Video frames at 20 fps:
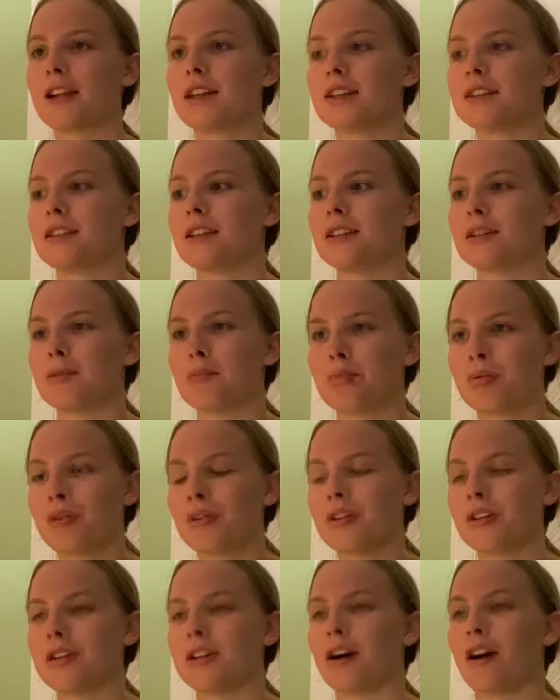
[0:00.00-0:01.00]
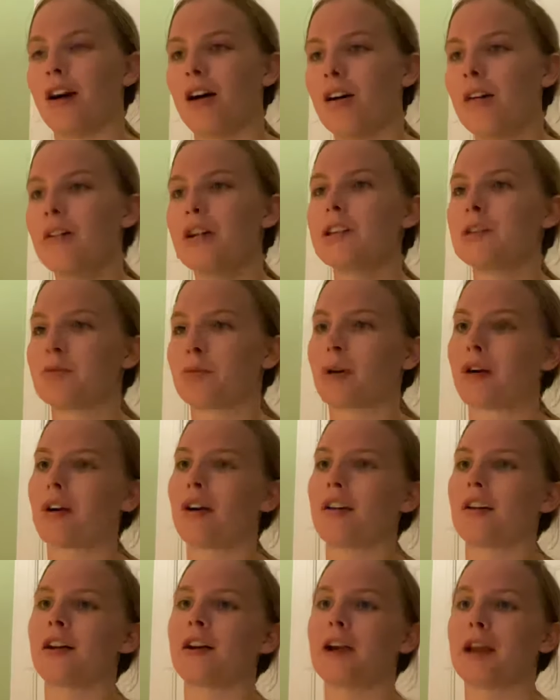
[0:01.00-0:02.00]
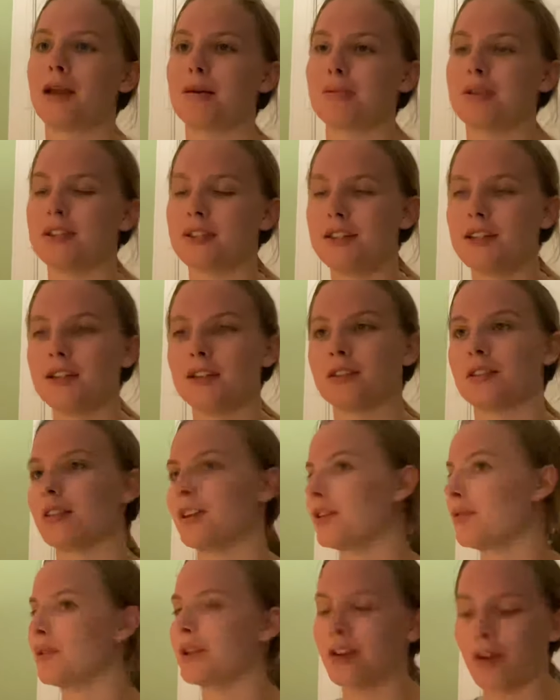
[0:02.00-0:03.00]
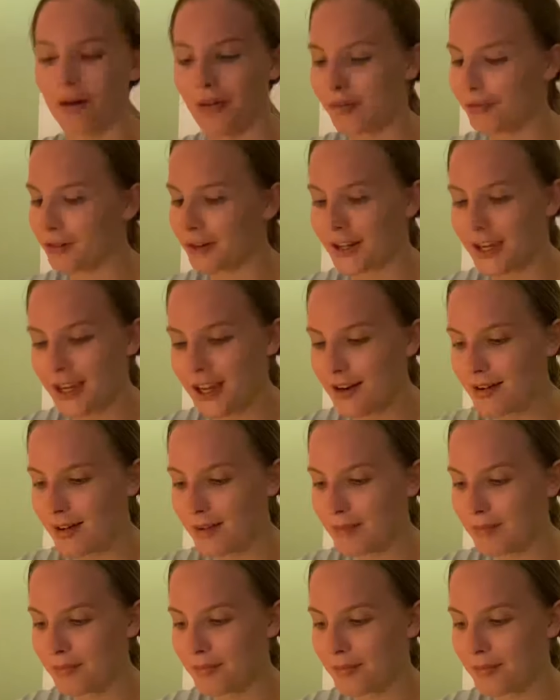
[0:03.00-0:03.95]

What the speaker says: Because it's important to always work on our ABCs so that we don't forget them.